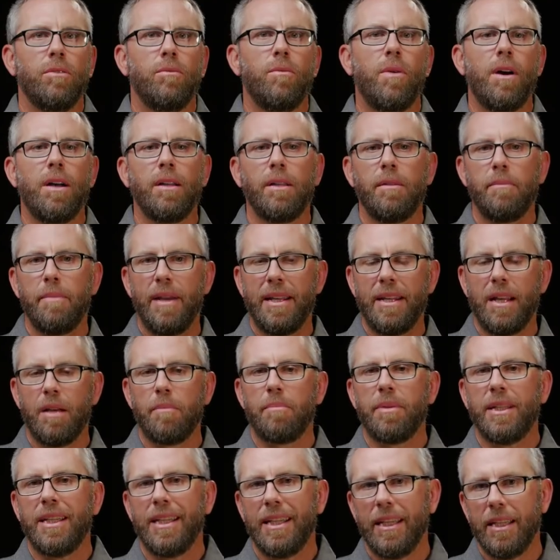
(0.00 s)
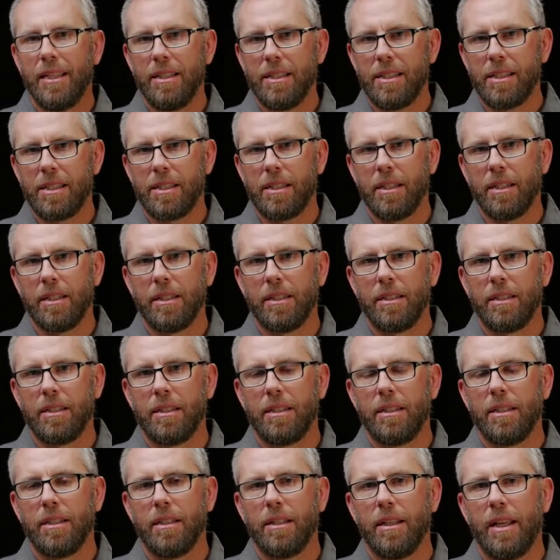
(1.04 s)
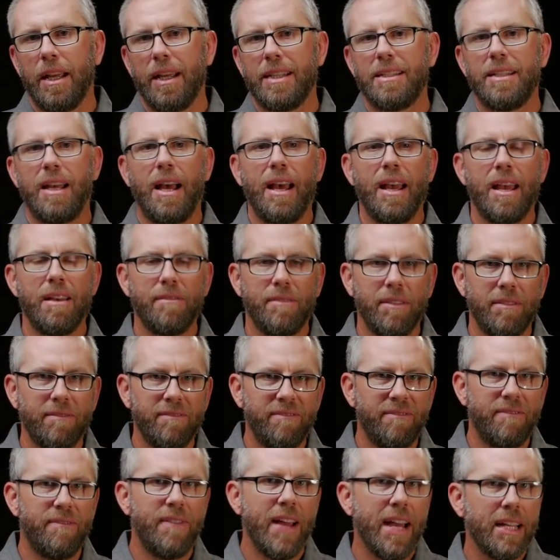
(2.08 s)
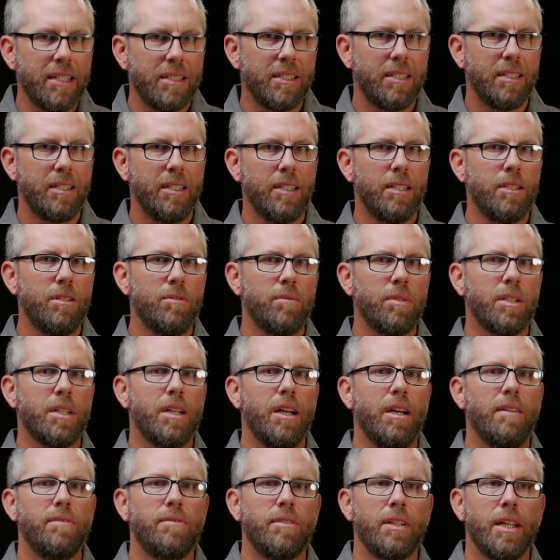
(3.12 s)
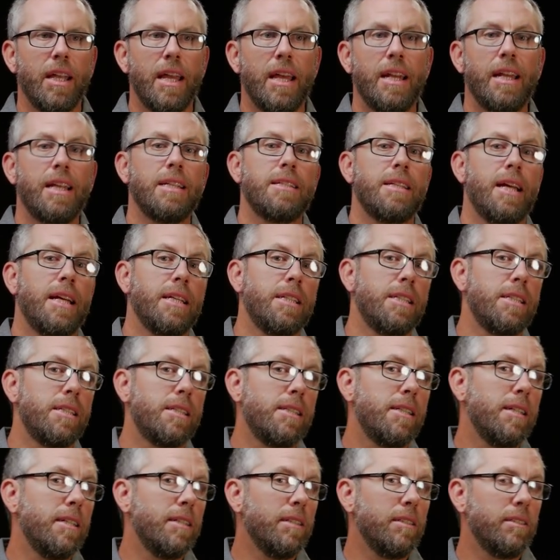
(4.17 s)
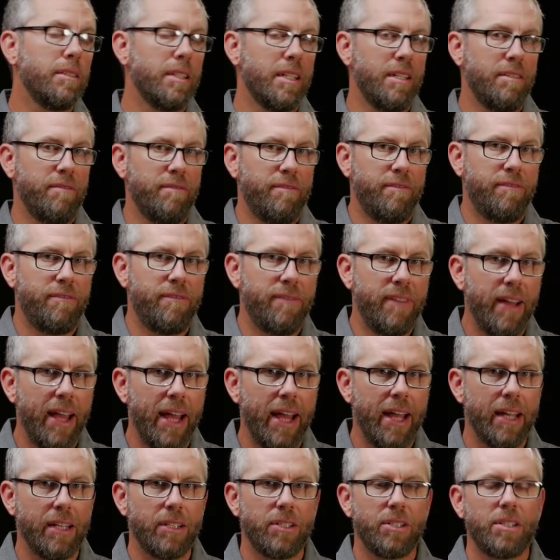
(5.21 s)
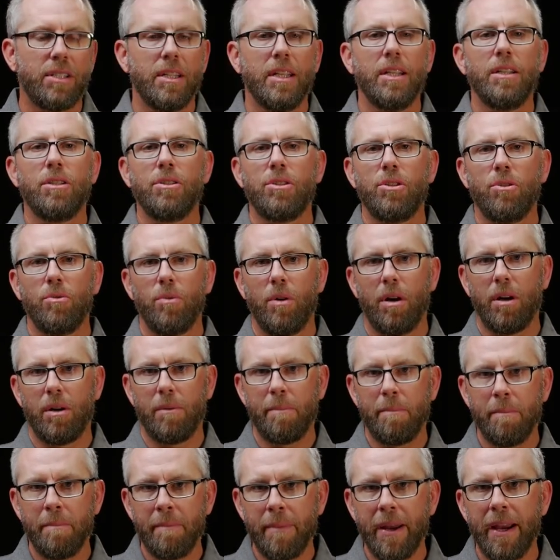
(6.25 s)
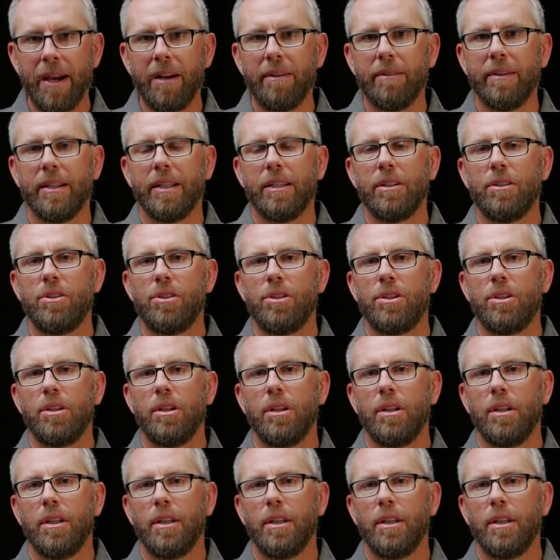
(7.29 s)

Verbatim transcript: while it may not be instant, as I have invested into recovery and as I still invest into our marriage,